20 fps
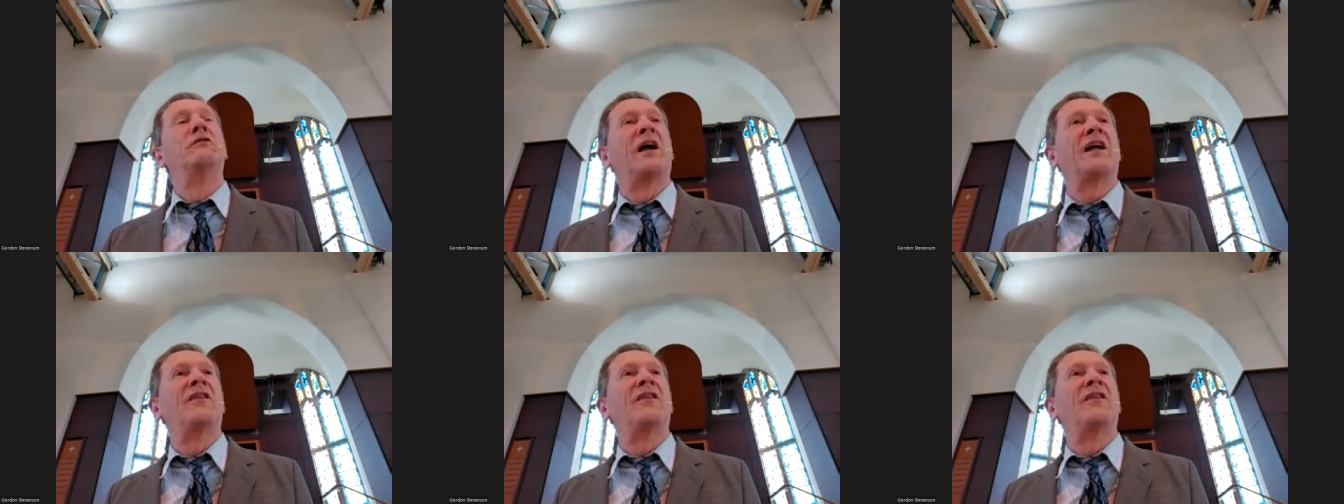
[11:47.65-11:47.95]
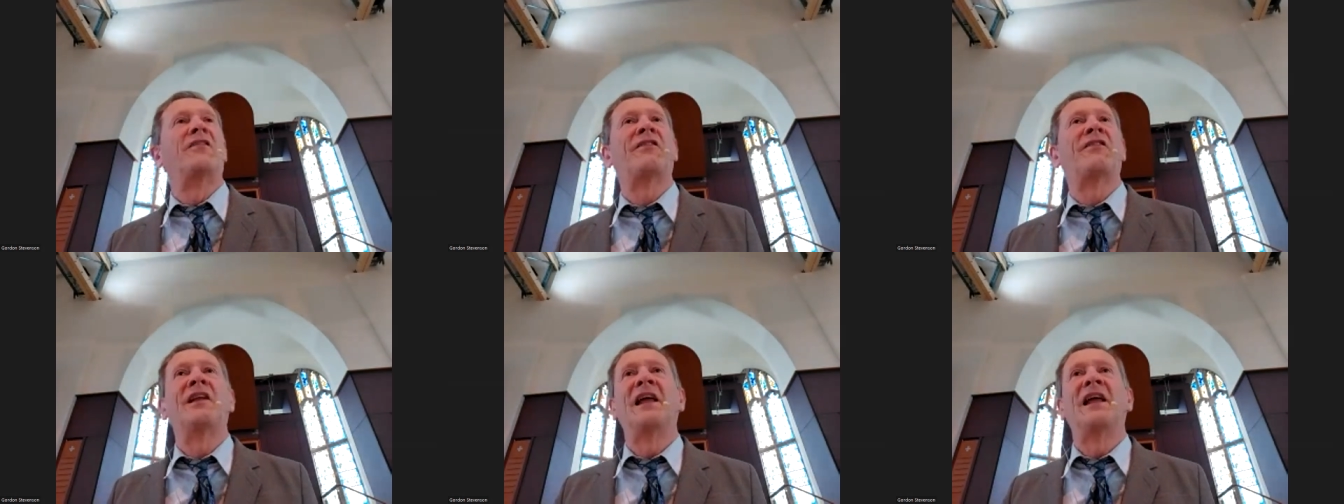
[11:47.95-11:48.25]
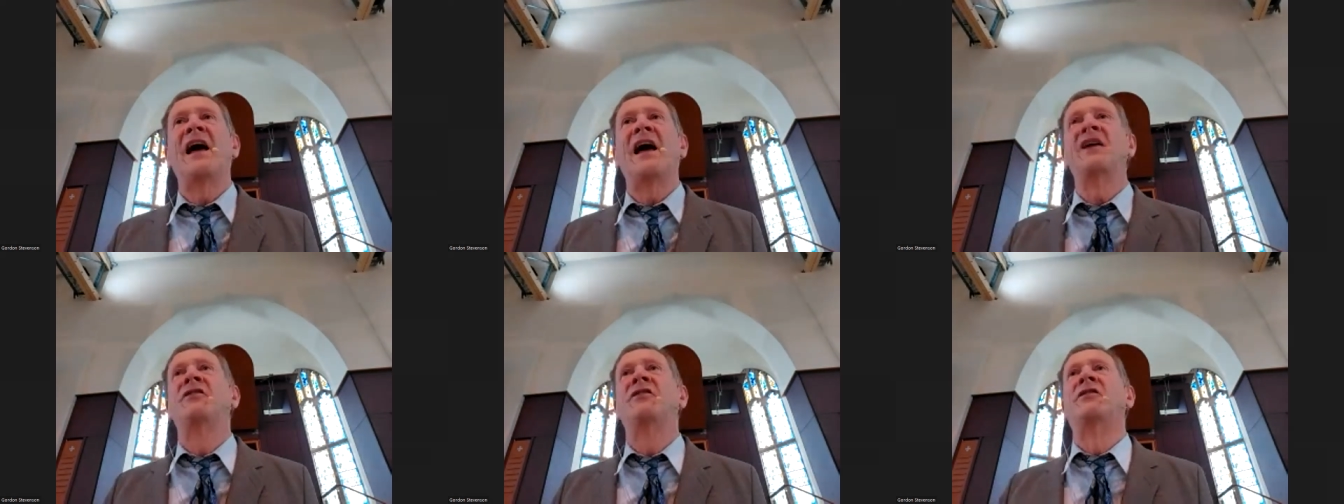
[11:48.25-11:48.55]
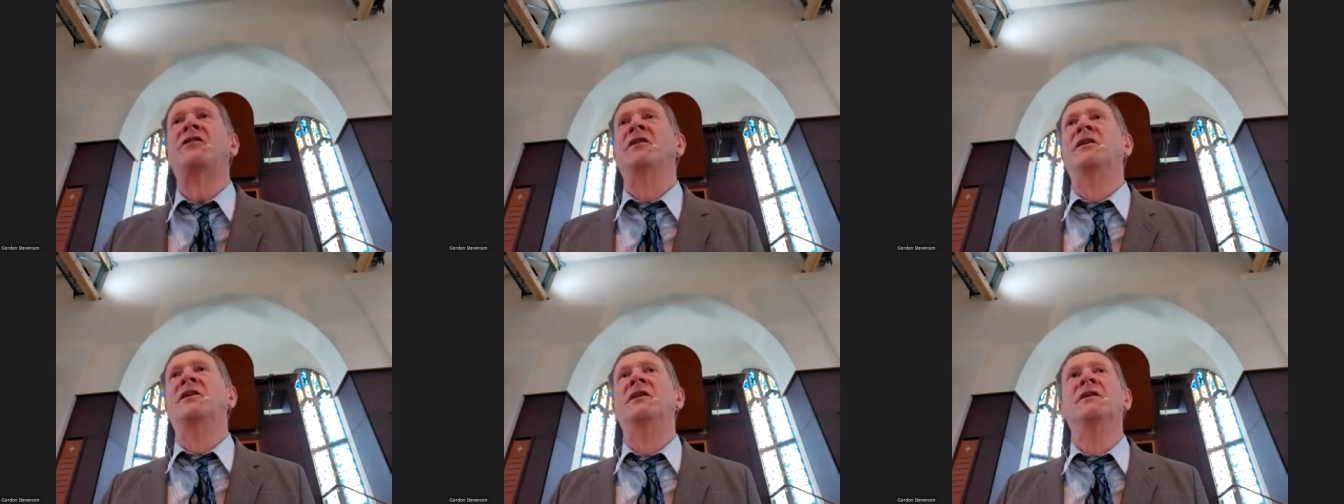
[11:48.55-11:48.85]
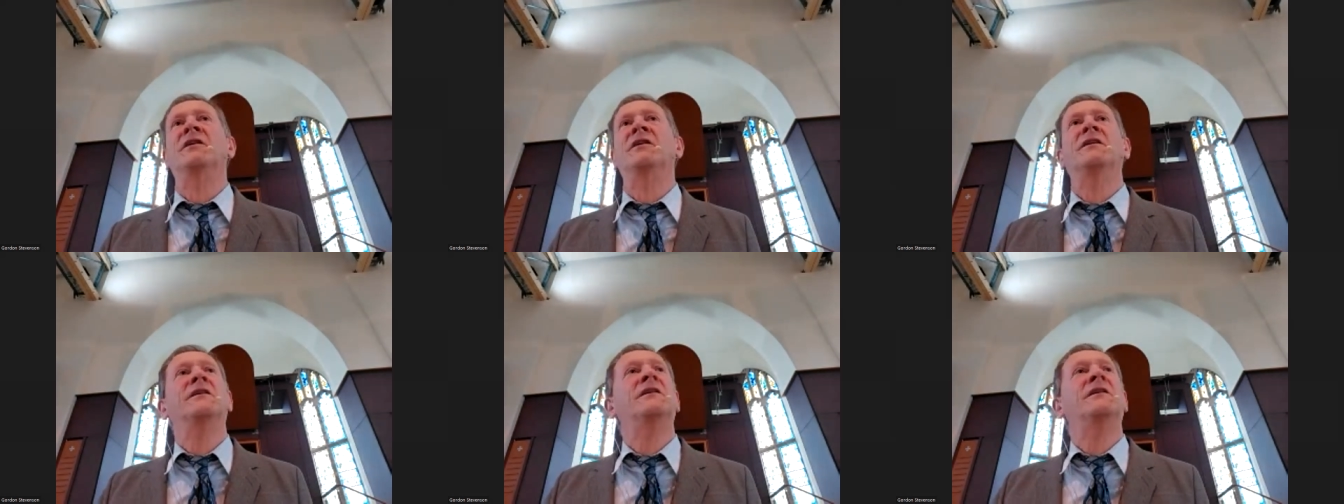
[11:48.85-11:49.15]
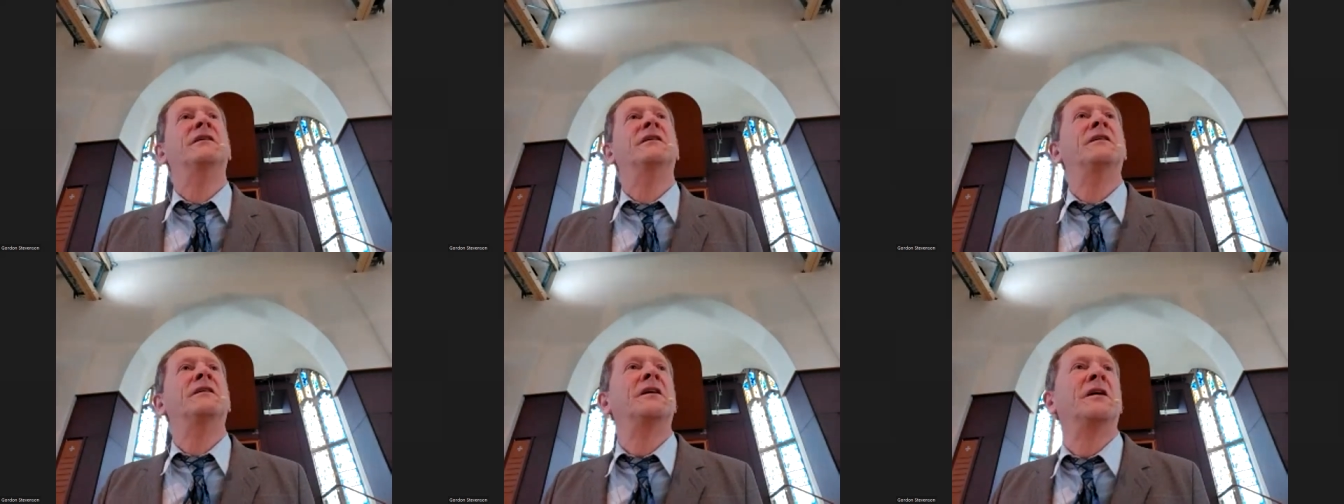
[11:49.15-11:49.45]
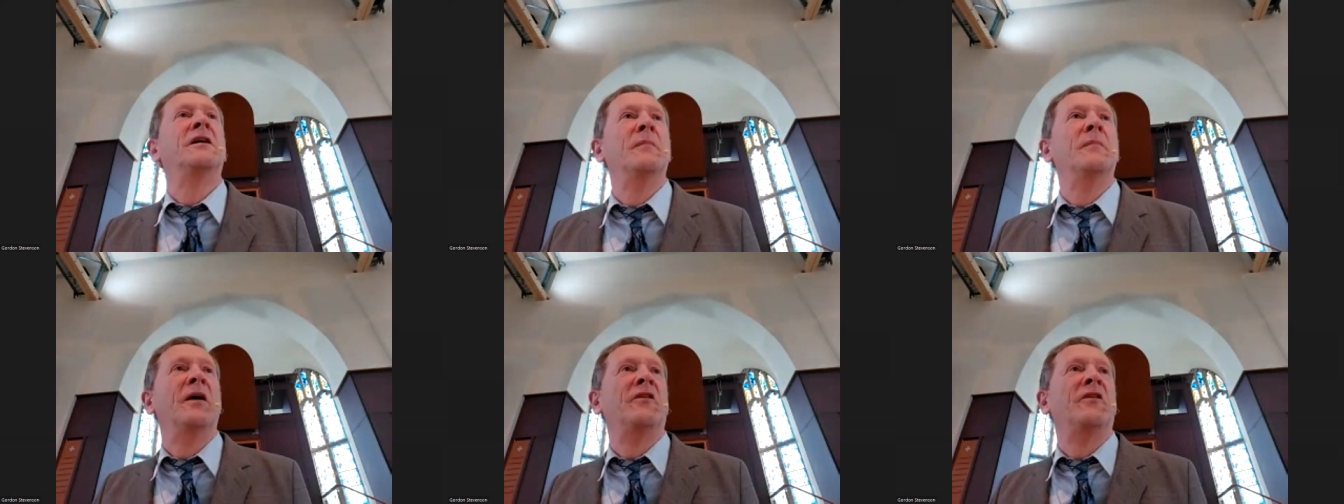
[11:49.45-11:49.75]
Reconciliation
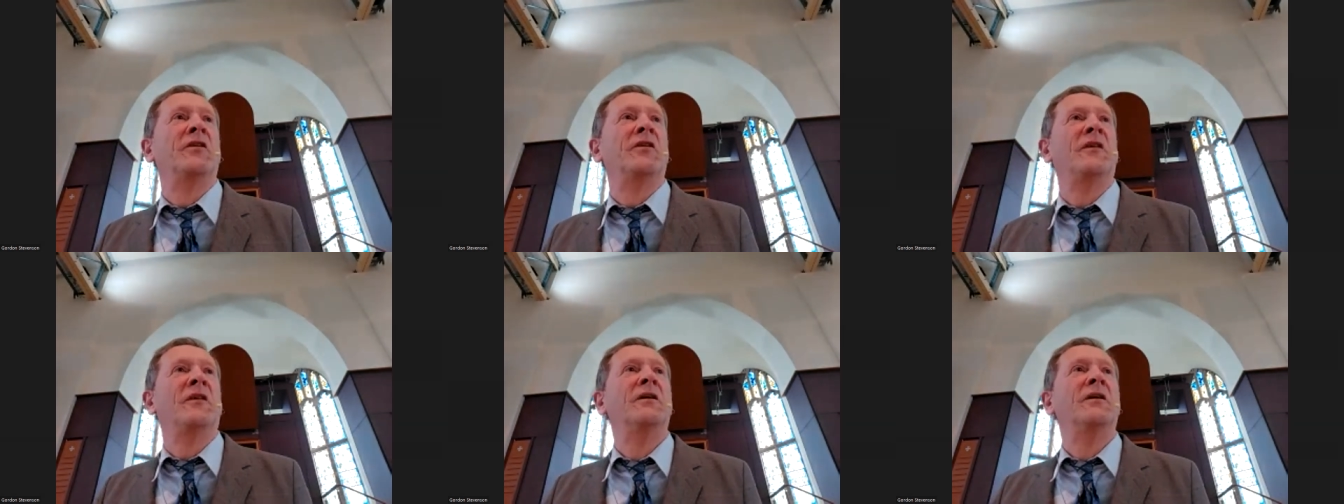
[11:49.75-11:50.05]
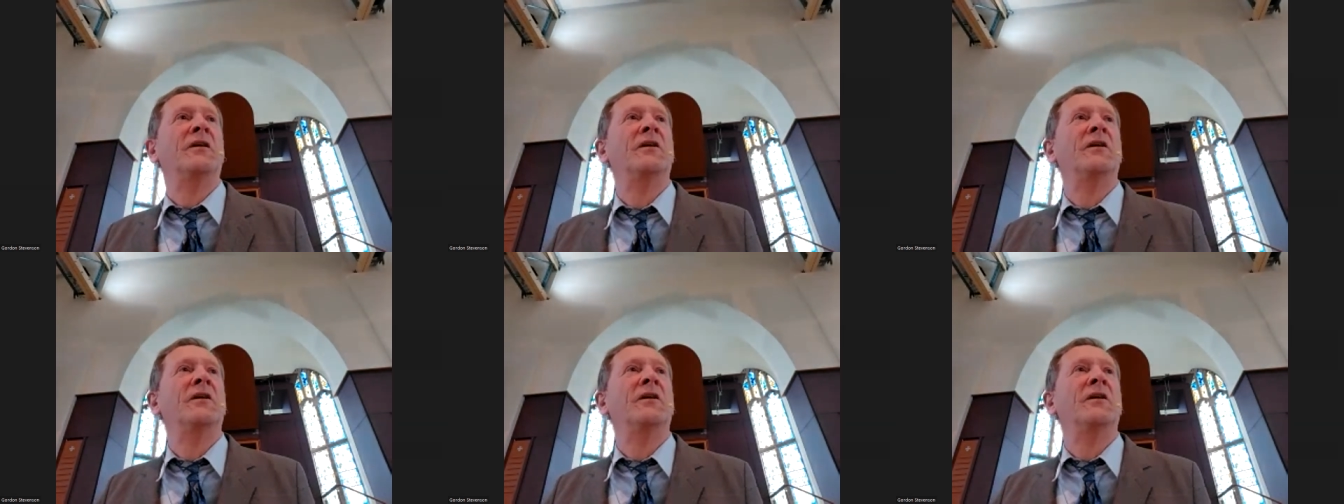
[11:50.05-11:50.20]
mission.